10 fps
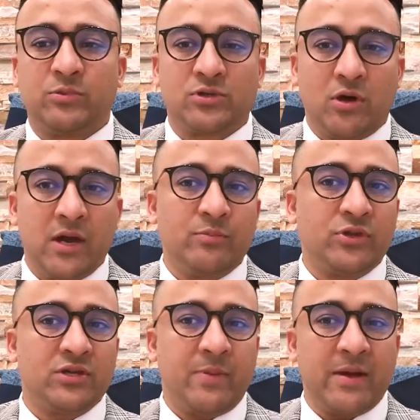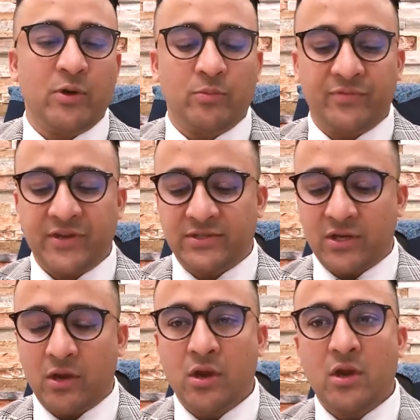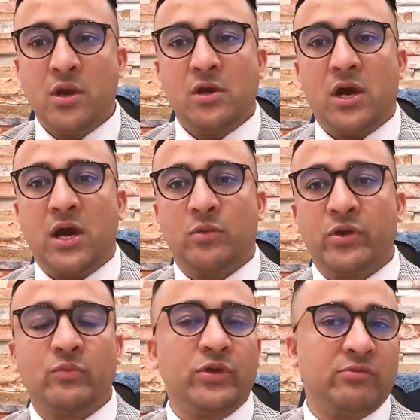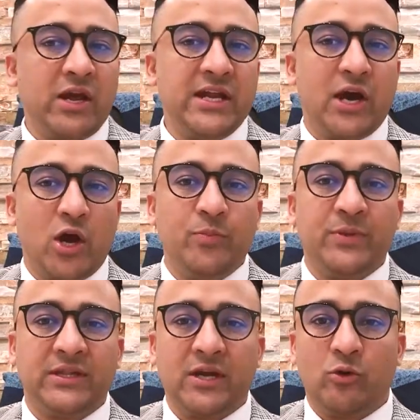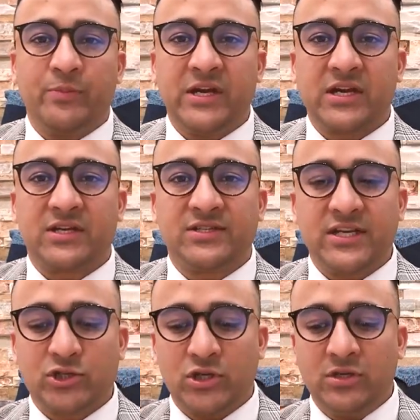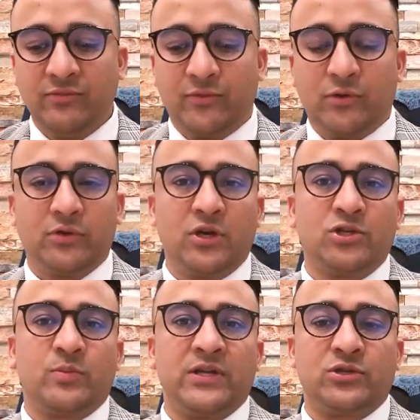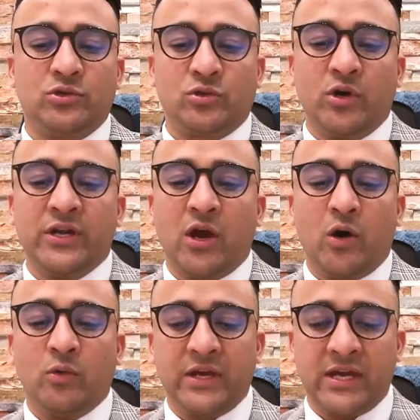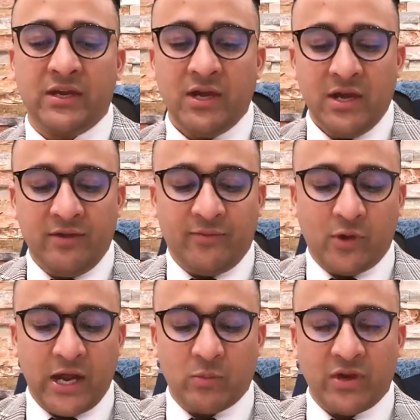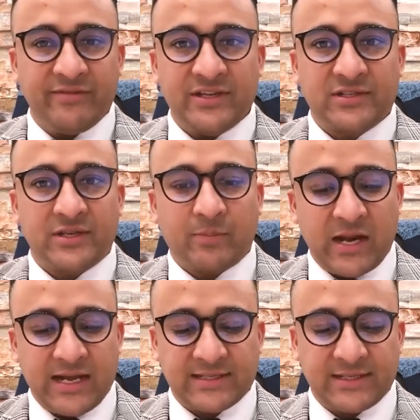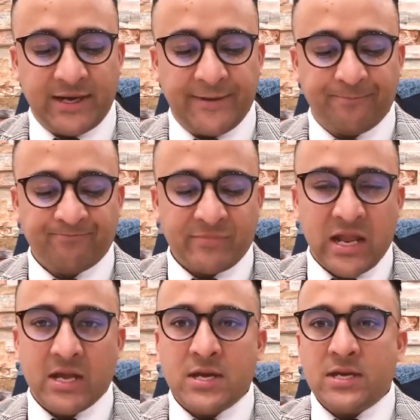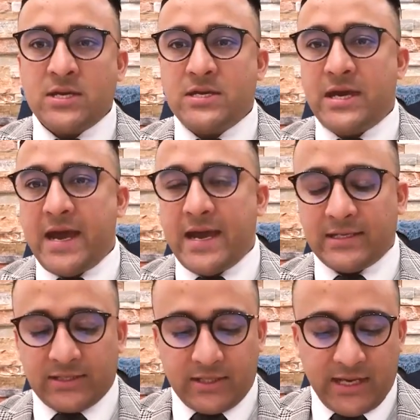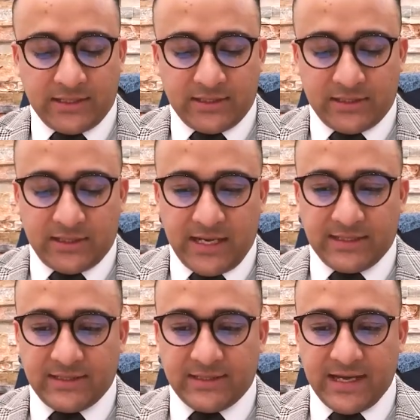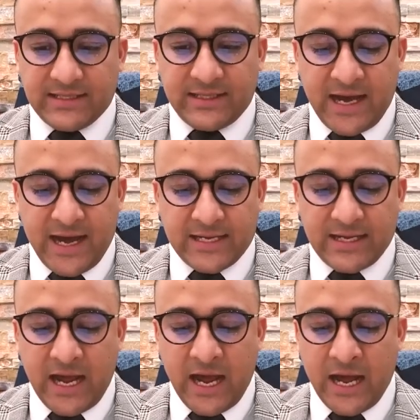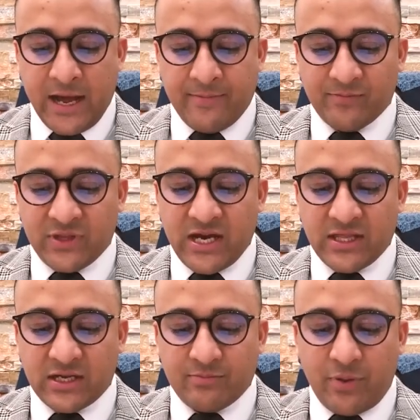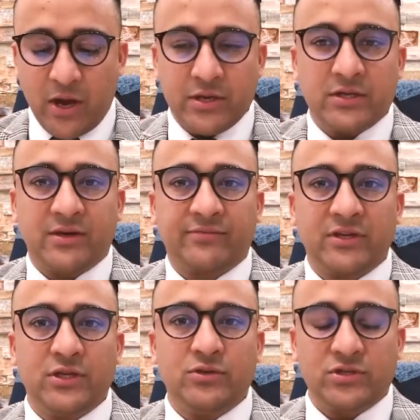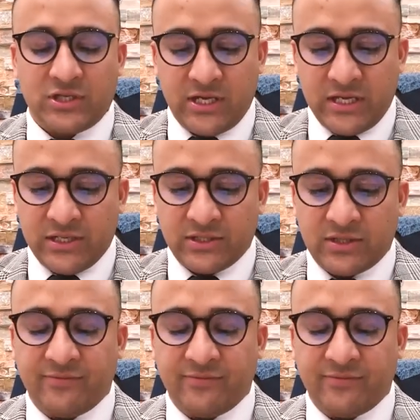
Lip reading: times with the Department of Home Affairs. So we're really hoping there will be a concession for those ones who's already hold a 491 visa subclass. So yeah, so that's that. The other component of the news is the